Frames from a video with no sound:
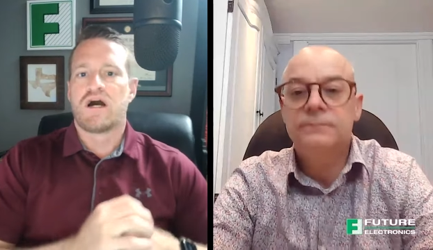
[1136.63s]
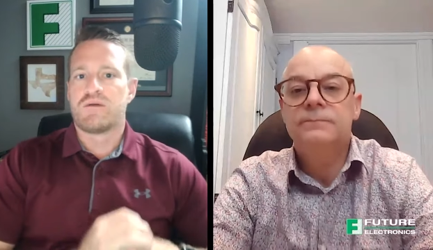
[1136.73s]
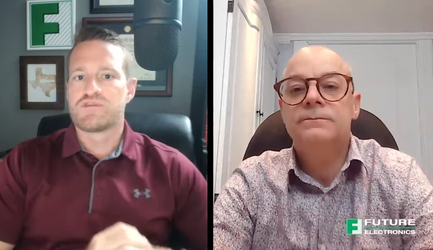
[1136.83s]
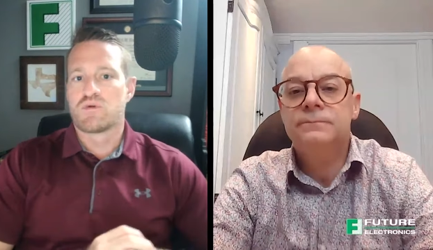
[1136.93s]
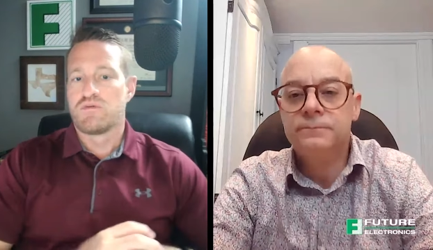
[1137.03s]

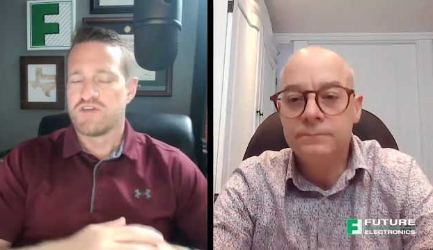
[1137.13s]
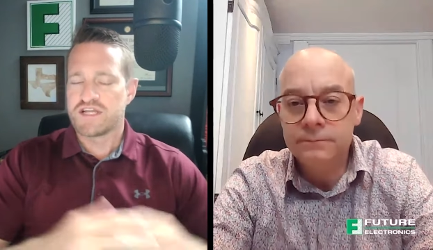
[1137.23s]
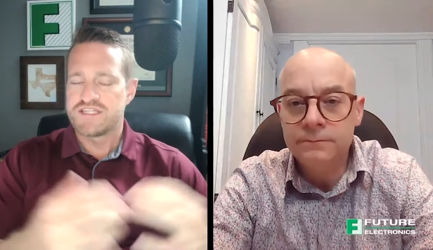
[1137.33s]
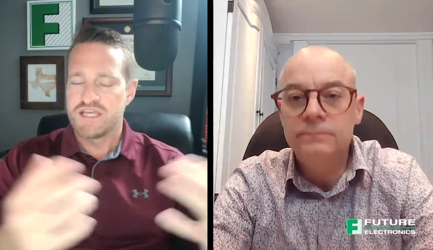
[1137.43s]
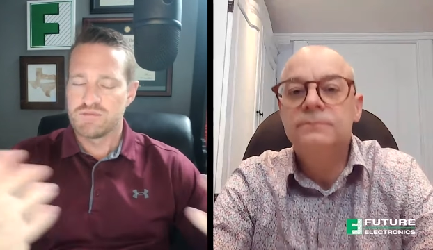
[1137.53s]
Speaker 1: Um, so
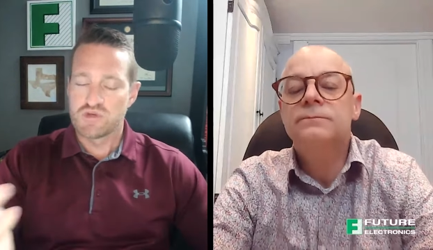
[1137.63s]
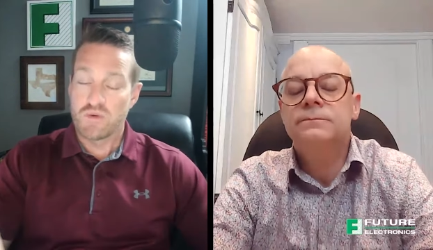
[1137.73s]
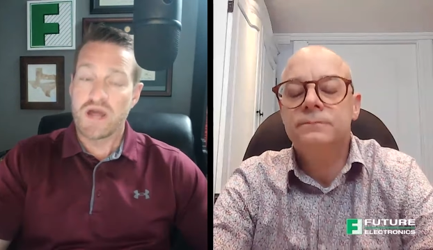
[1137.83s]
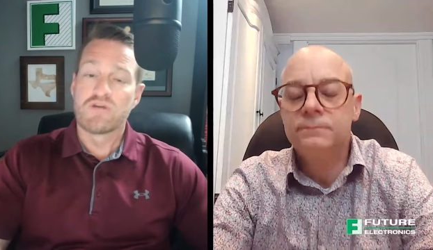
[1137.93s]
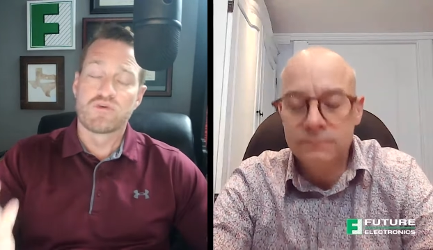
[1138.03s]
we've got
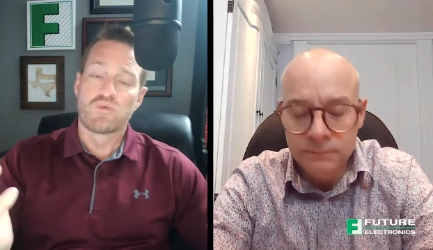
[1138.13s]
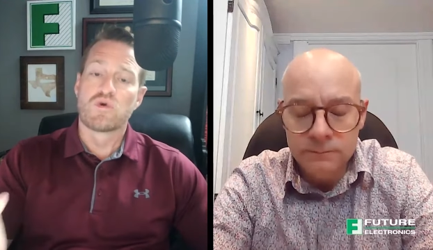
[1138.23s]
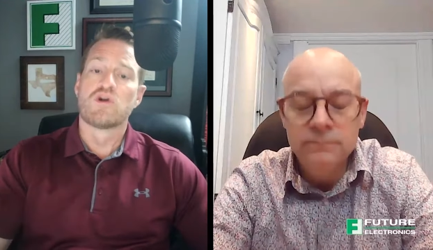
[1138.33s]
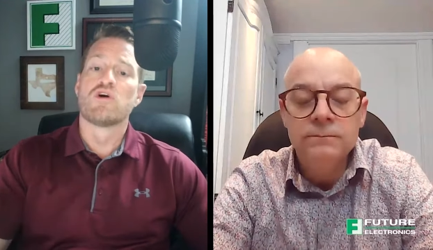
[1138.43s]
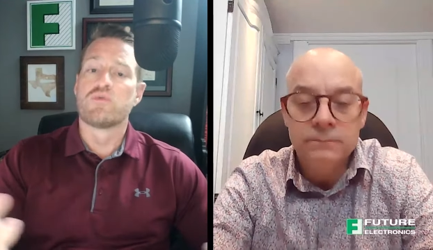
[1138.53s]
teams around
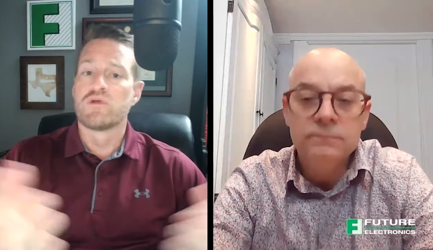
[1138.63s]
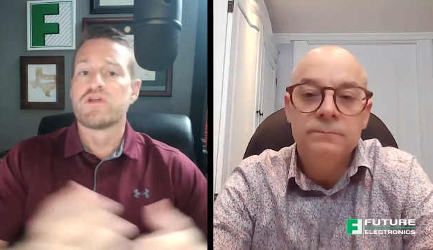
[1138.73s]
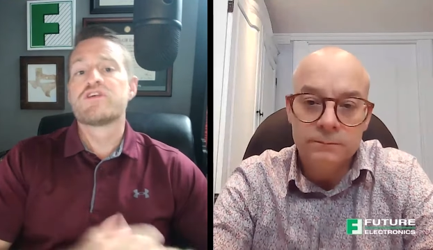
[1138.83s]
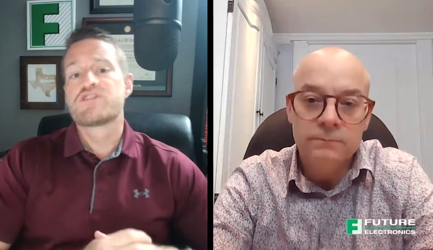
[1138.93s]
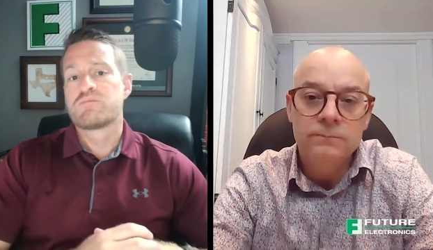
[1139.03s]
the
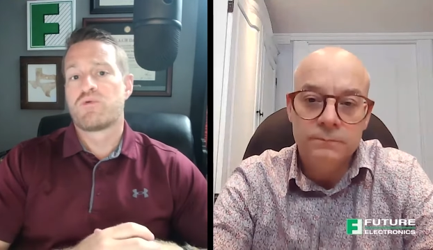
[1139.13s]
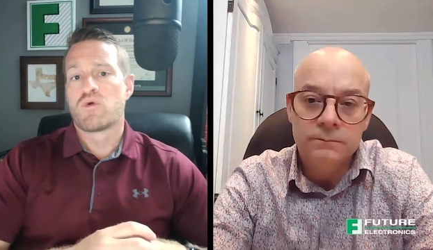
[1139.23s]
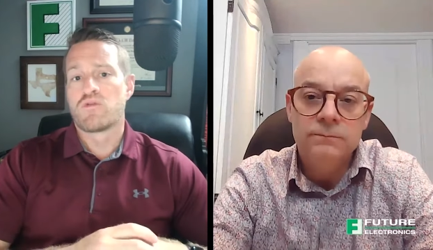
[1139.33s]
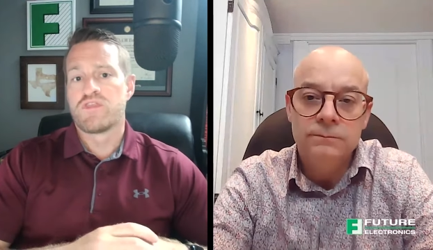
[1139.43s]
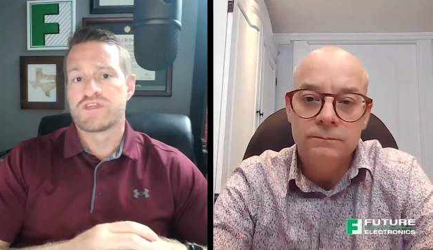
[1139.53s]
world really to
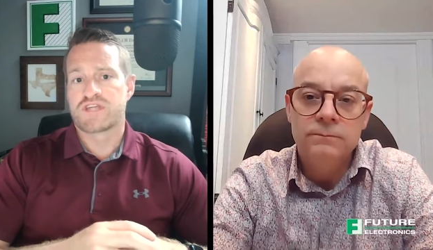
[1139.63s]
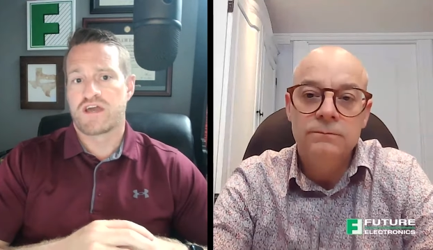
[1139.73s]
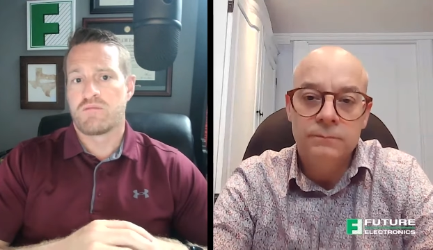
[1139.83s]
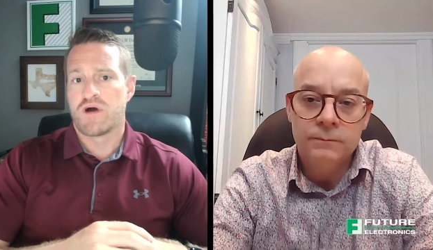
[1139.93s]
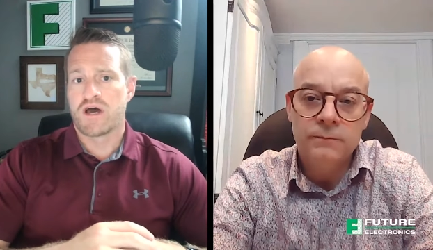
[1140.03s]
support
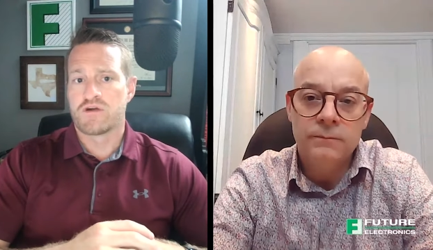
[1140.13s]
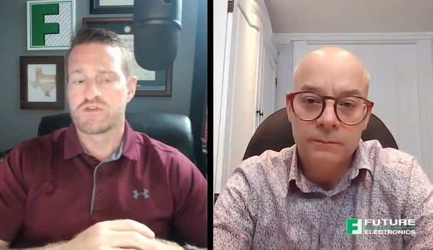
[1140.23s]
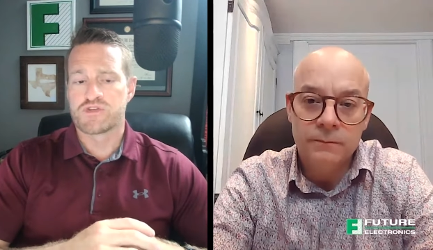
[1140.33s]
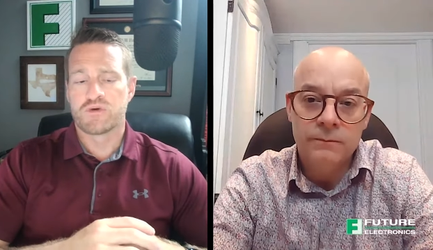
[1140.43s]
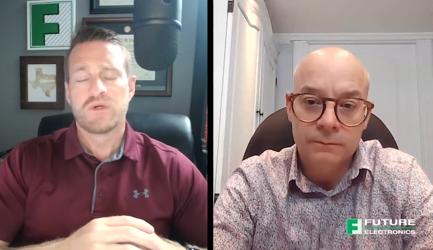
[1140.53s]
this kind of
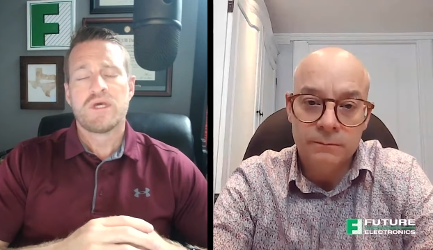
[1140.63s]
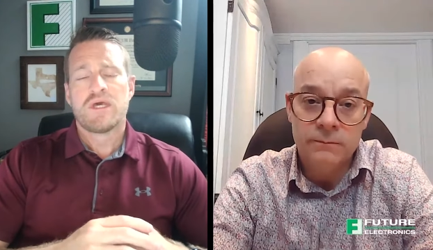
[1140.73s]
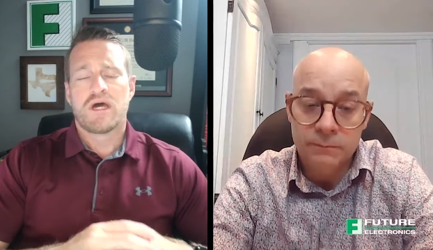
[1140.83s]
model. So